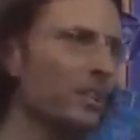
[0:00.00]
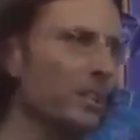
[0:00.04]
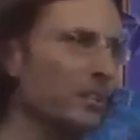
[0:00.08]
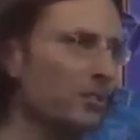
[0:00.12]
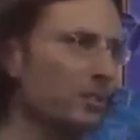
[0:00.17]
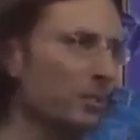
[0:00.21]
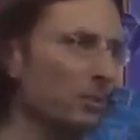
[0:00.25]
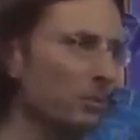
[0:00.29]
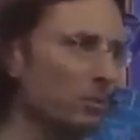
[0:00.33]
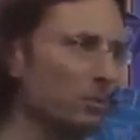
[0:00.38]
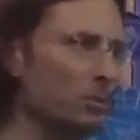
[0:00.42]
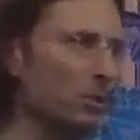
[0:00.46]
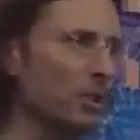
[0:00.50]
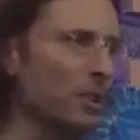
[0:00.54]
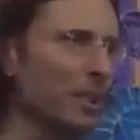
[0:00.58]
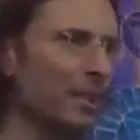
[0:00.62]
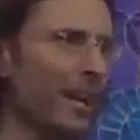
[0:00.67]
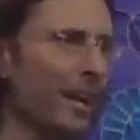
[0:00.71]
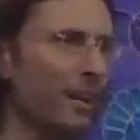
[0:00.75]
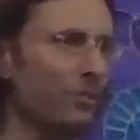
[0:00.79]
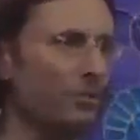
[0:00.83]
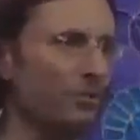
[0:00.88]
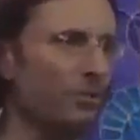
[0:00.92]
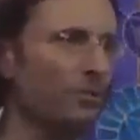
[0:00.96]
We need to look
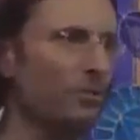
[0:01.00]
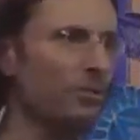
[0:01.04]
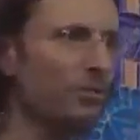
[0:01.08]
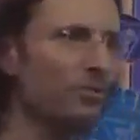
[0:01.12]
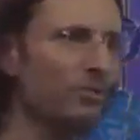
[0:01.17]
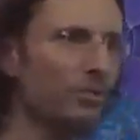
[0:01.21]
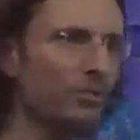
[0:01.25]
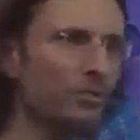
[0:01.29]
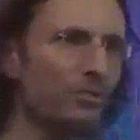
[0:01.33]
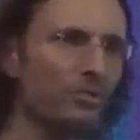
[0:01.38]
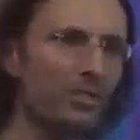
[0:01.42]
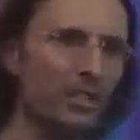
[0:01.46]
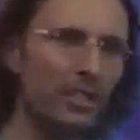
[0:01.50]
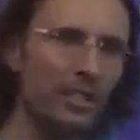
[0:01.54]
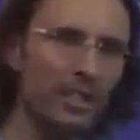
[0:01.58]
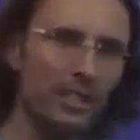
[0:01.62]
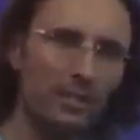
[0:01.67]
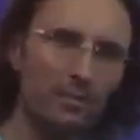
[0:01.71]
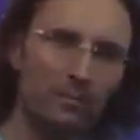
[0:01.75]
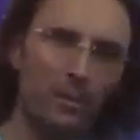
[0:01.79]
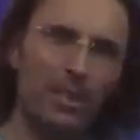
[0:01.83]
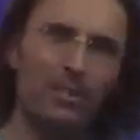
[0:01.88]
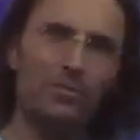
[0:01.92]
at our truth sincerely.